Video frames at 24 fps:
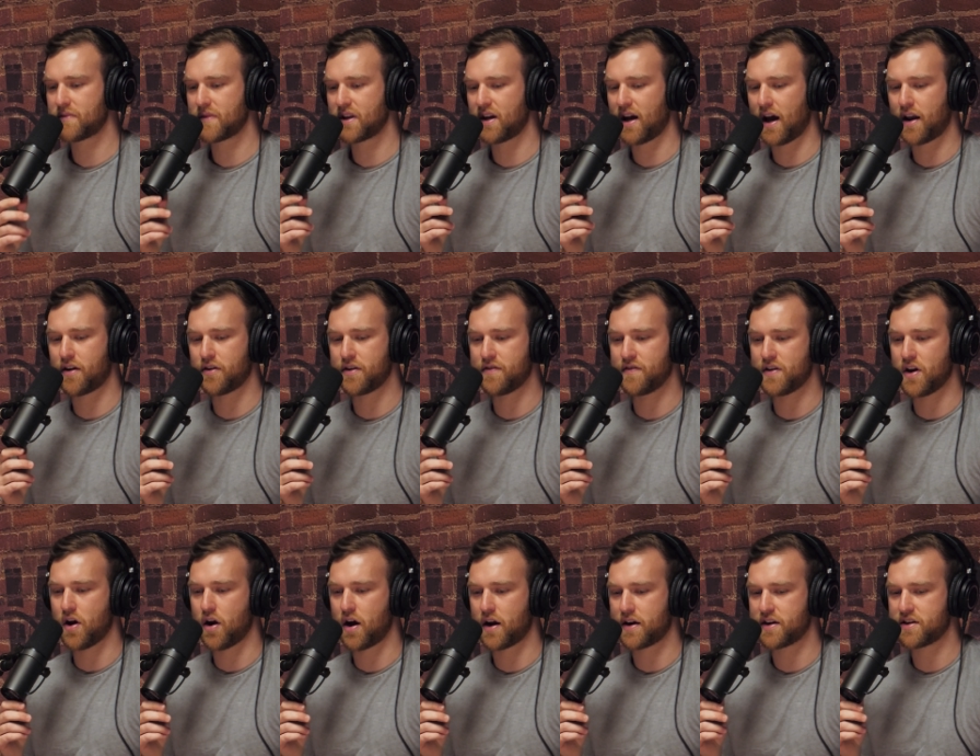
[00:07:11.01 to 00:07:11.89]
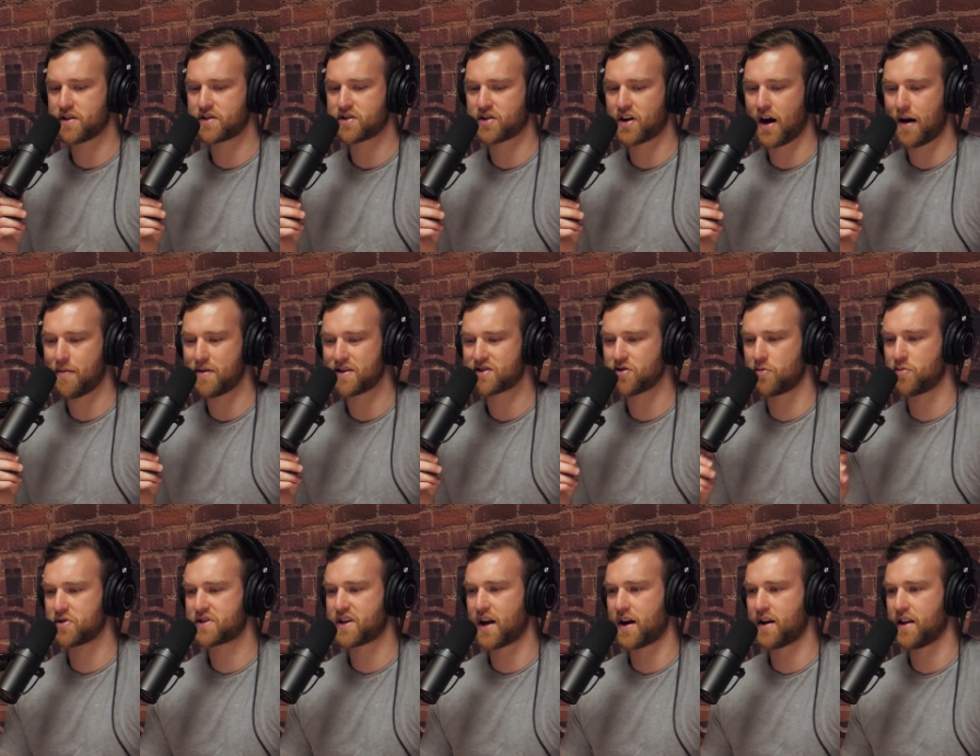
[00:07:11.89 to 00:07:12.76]
I don't even know how to describe it. It's
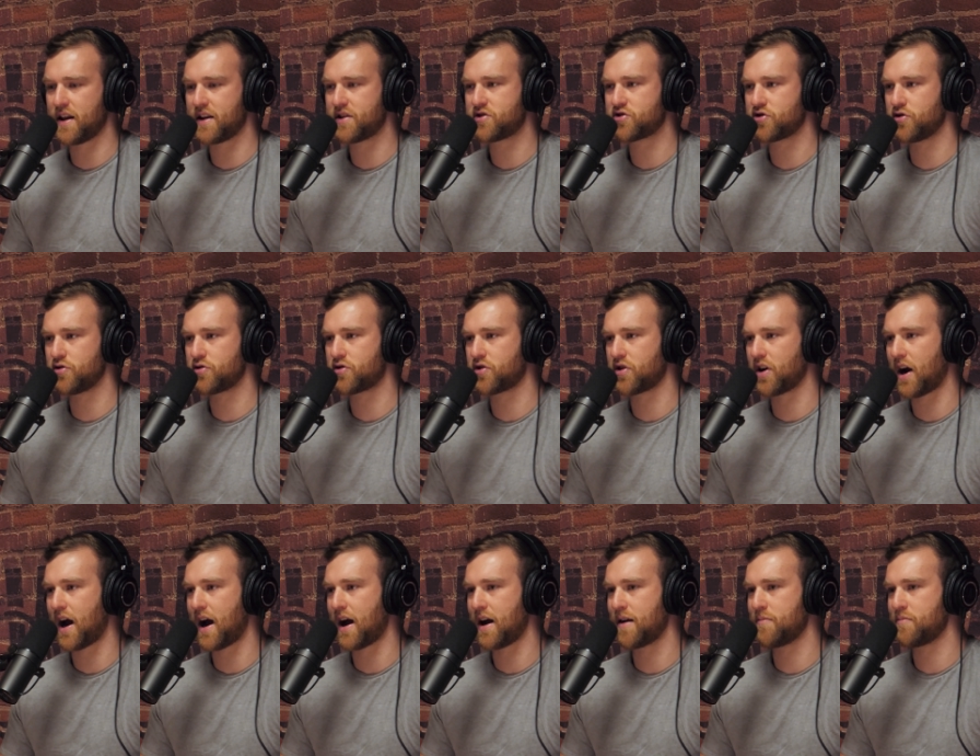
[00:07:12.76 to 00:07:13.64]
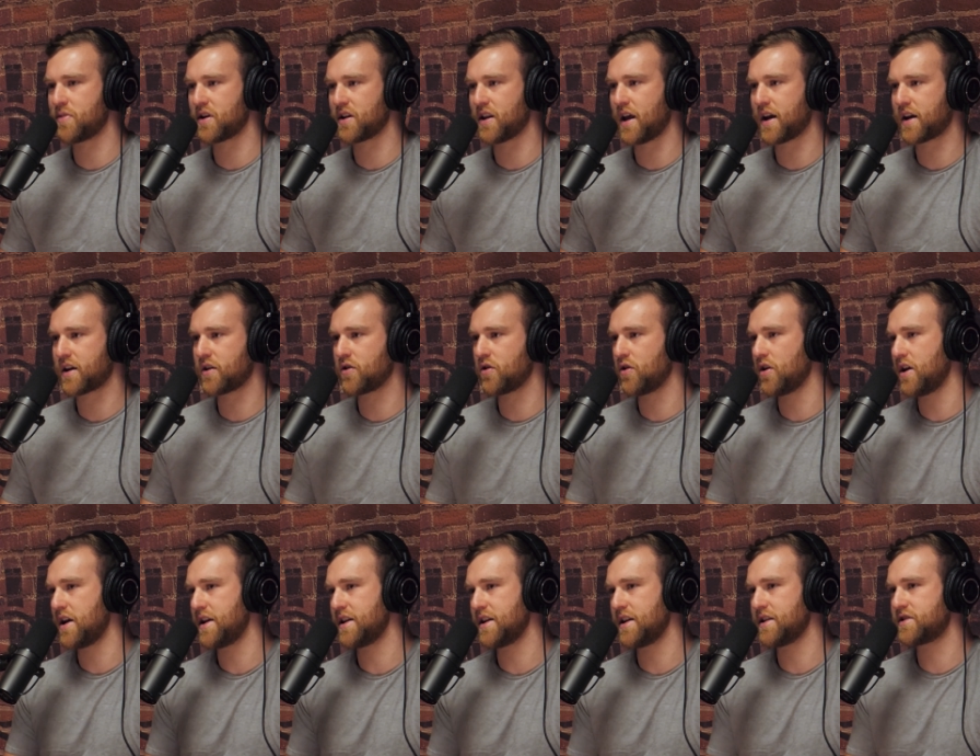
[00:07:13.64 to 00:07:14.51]
almost kind of like true crime, but like
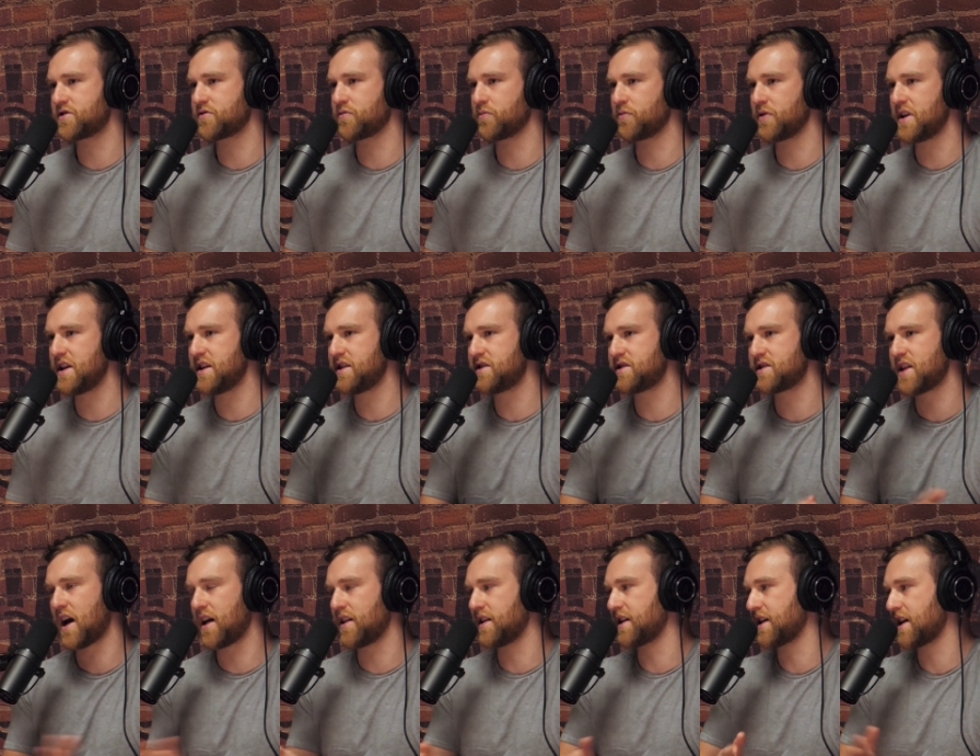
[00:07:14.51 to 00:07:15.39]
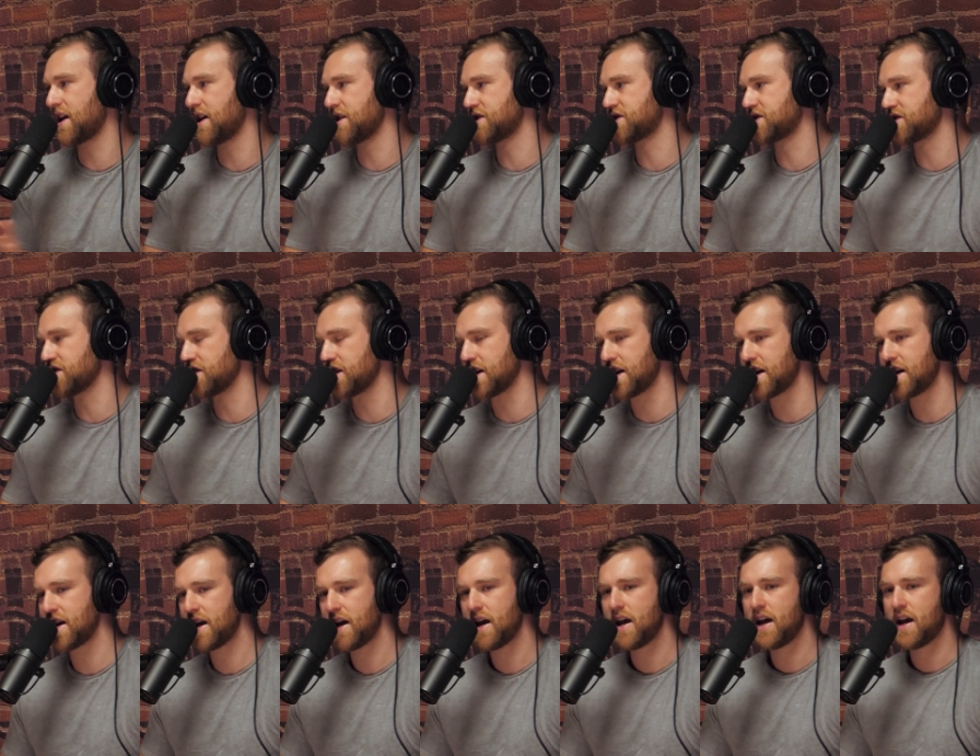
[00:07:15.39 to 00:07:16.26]
it's retelling history.
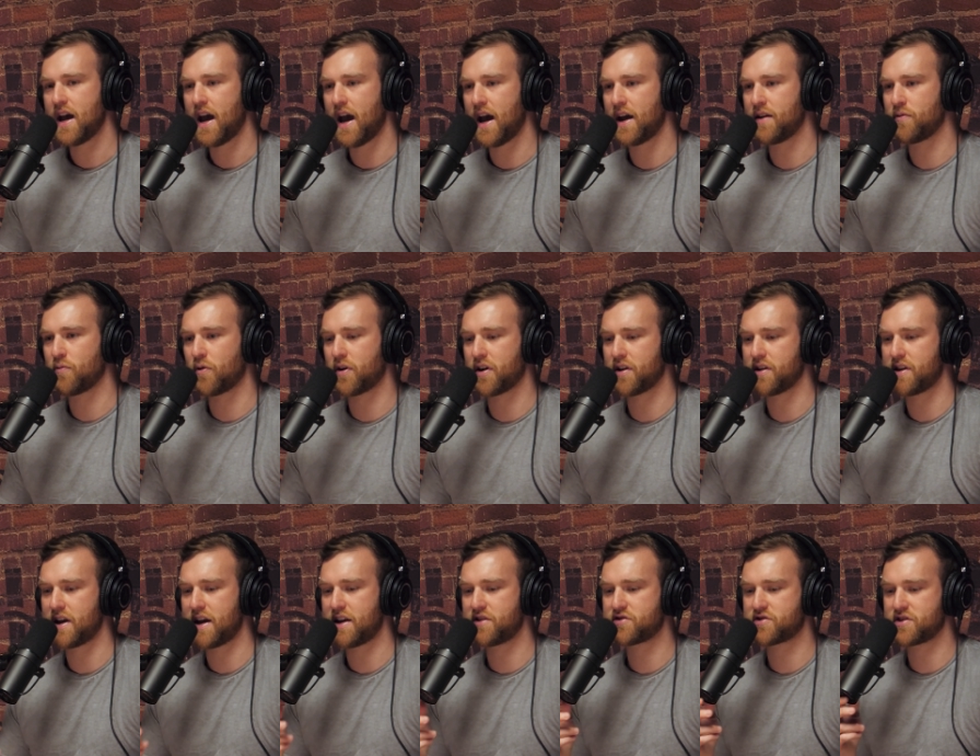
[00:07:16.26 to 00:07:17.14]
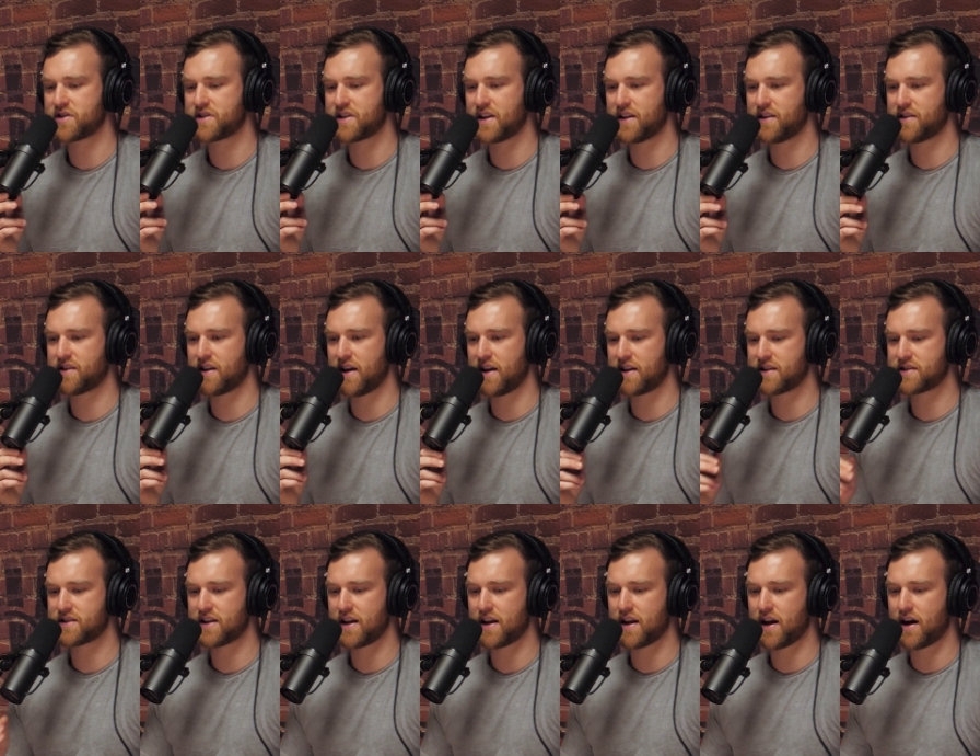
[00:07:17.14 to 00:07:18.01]
And one of the interesting things
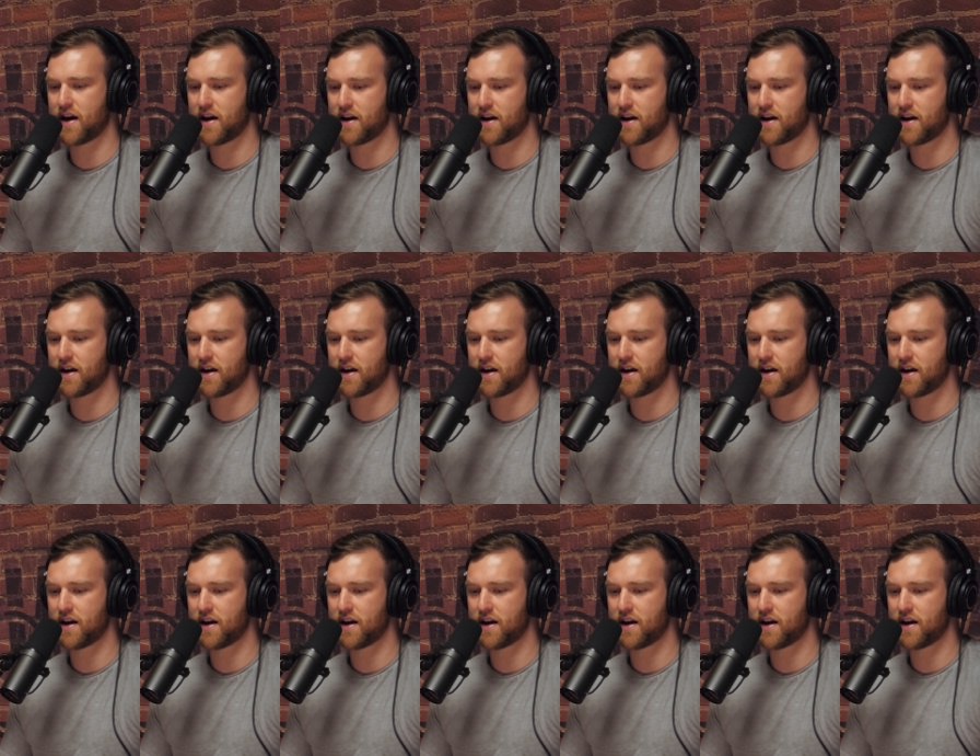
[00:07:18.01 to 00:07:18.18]
that